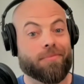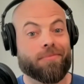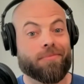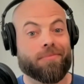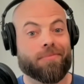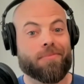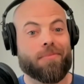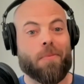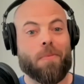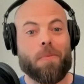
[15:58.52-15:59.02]

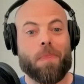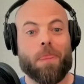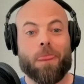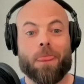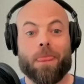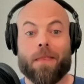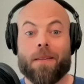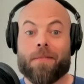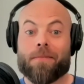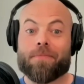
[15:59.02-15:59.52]

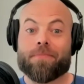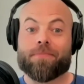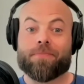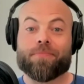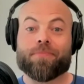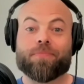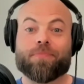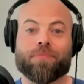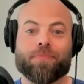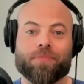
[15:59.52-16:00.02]

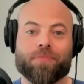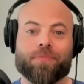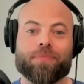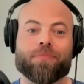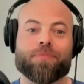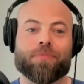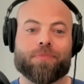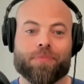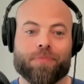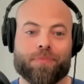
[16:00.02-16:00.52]

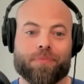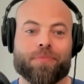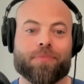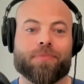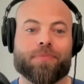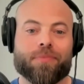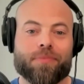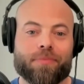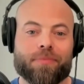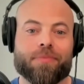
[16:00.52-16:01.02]

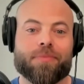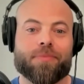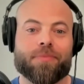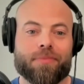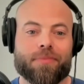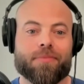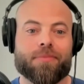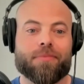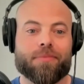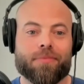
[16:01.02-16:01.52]

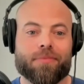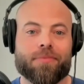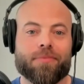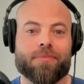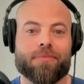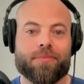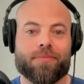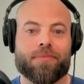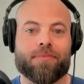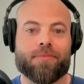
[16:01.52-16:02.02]

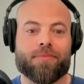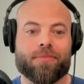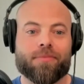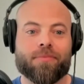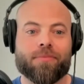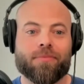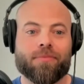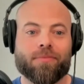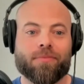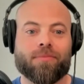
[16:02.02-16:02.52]

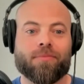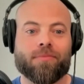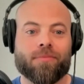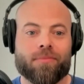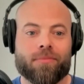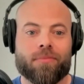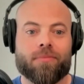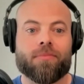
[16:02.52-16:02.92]
This person isn't speaking.